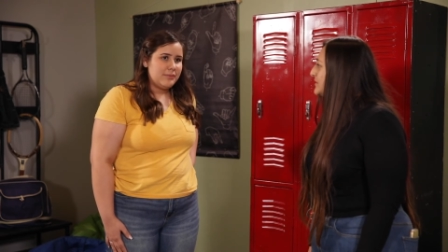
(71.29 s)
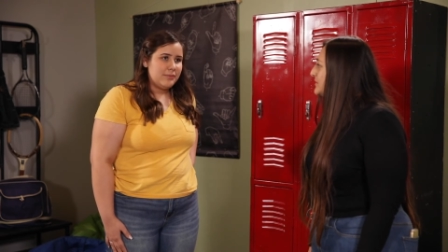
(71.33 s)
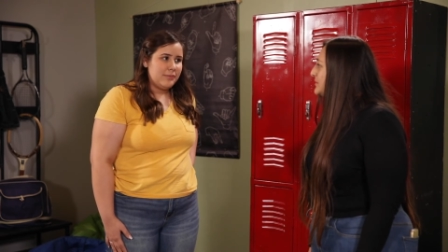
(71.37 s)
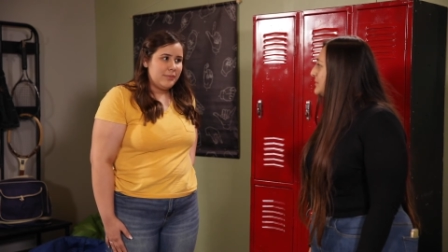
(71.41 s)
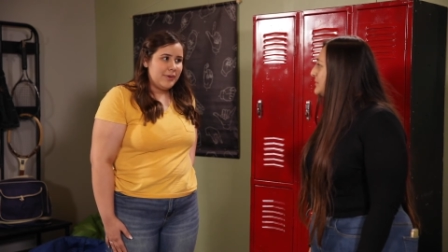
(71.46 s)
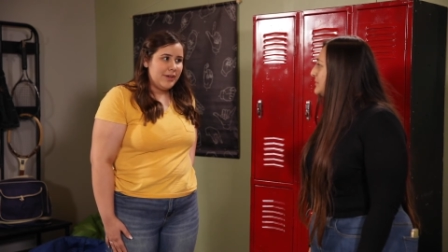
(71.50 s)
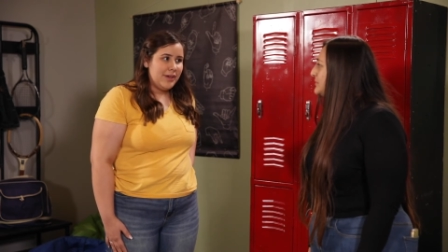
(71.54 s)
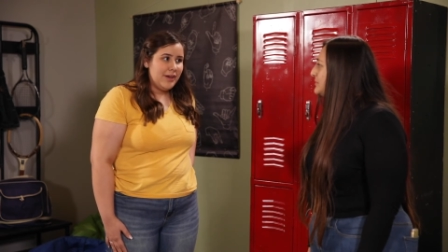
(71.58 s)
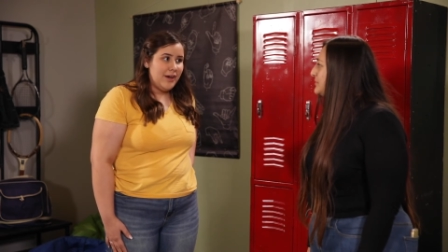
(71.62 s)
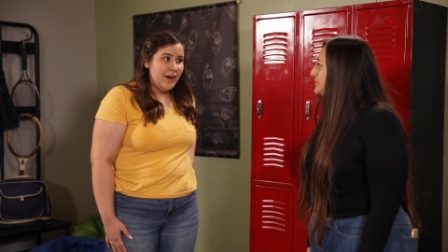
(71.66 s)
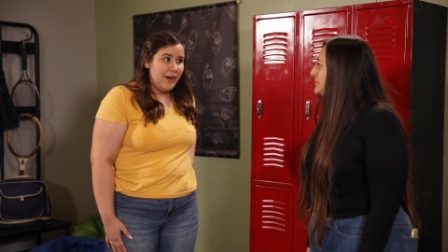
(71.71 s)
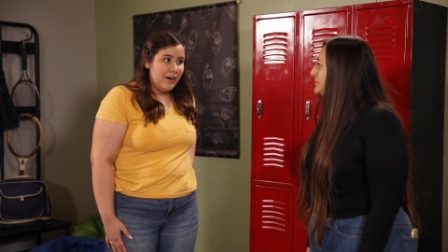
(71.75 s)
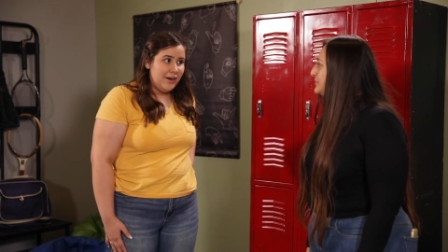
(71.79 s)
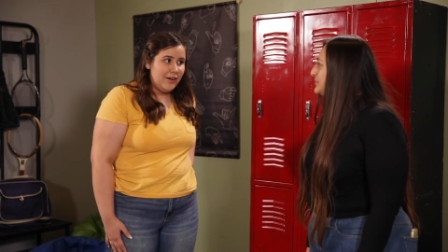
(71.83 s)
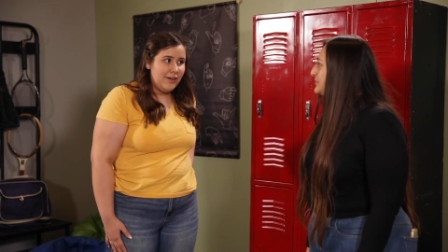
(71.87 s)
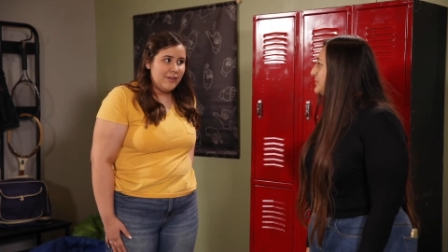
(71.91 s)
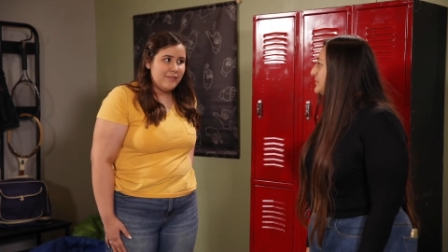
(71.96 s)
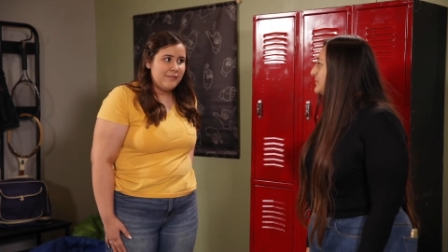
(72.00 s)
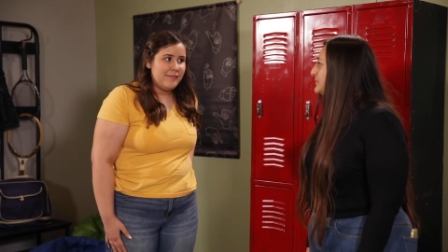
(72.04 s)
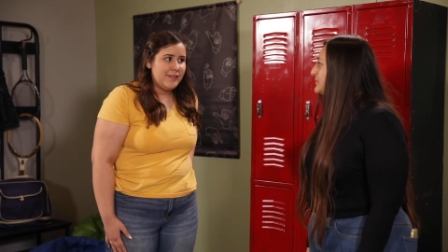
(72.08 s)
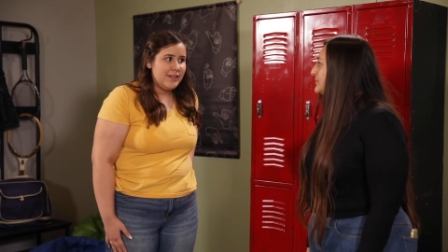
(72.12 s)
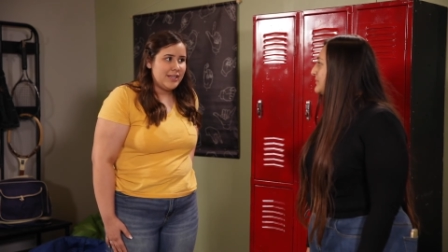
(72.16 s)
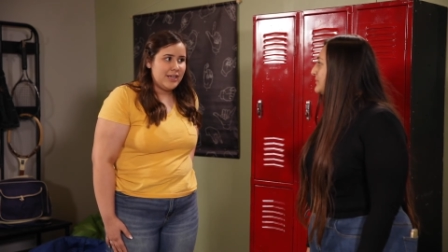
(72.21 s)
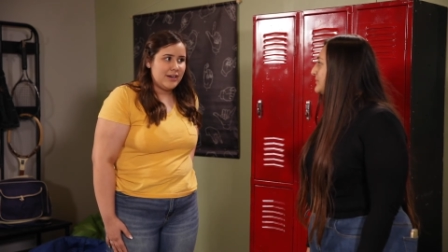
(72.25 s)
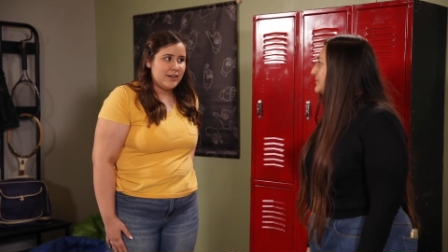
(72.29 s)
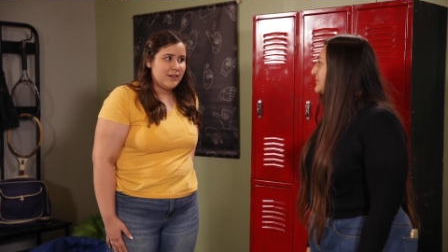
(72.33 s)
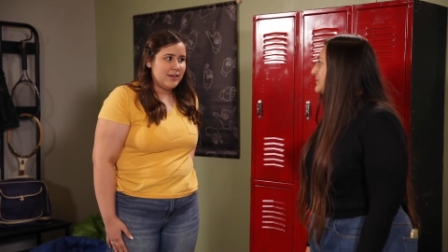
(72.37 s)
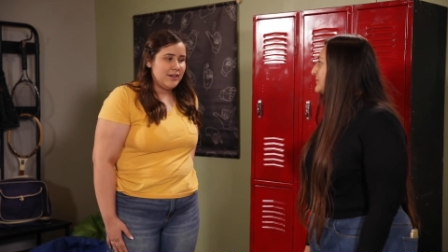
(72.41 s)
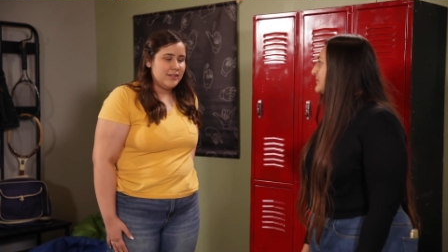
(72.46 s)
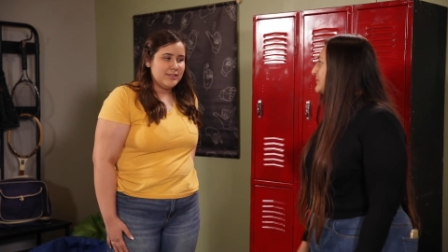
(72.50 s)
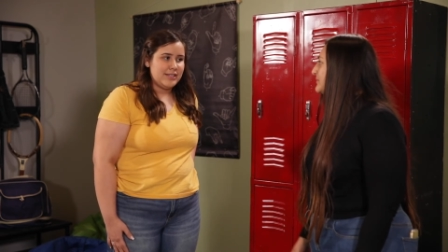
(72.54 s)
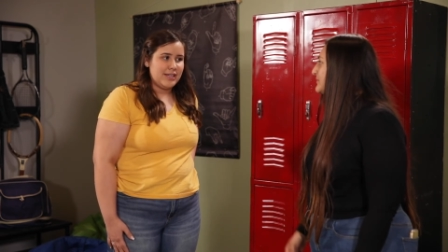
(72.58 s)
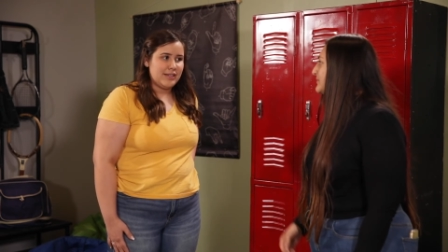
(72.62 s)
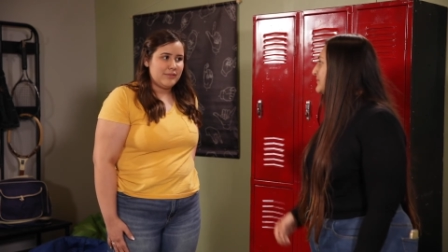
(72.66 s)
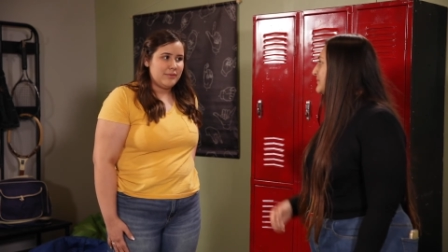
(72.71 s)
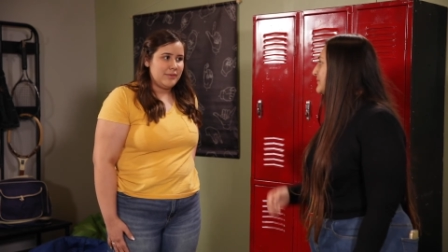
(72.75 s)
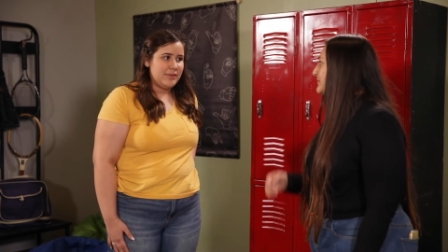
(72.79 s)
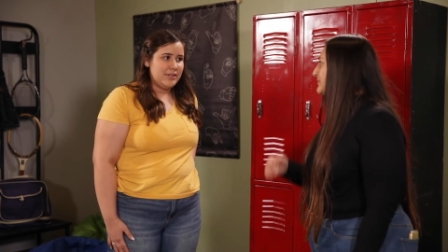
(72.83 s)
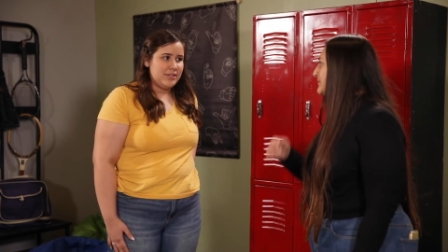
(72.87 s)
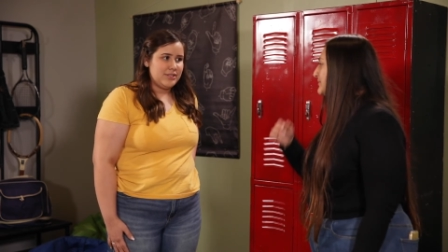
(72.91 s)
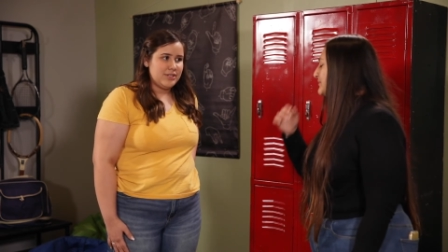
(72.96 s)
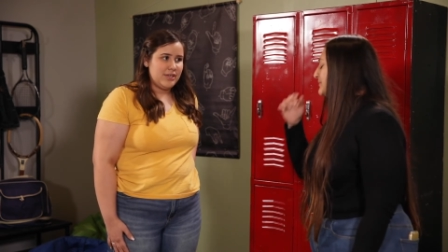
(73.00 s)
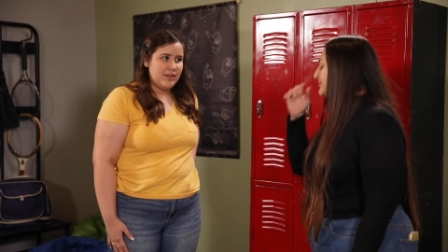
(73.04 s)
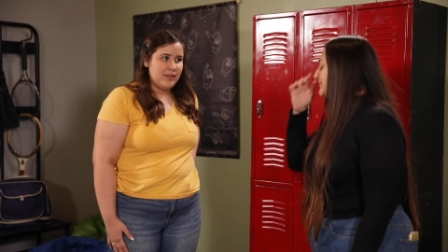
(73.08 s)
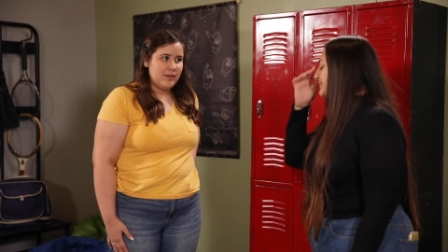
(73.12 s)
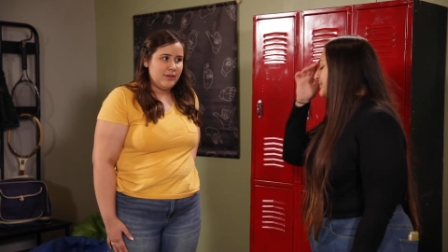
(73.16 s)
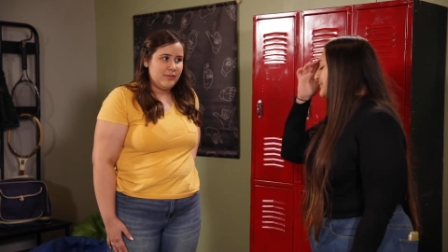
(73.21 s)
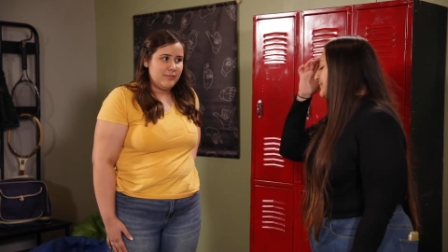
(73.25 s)
We all fell out of contact with each
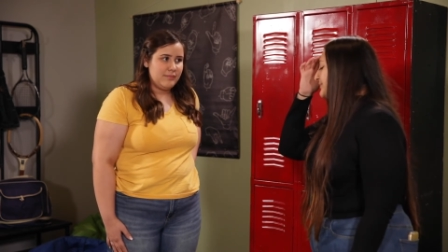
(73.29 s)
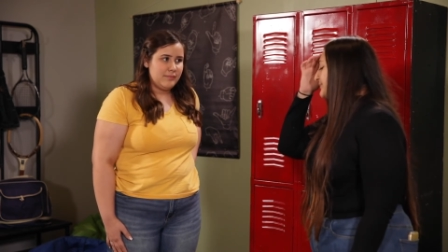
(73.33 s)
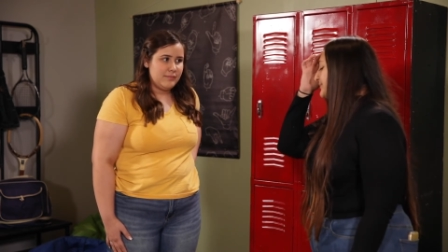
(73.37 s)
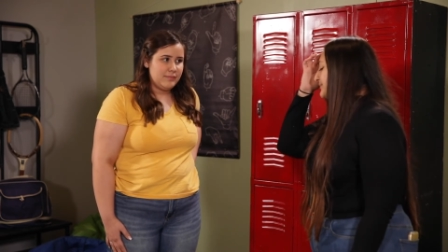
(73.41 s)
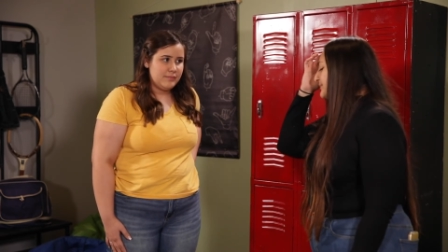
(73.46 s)
other.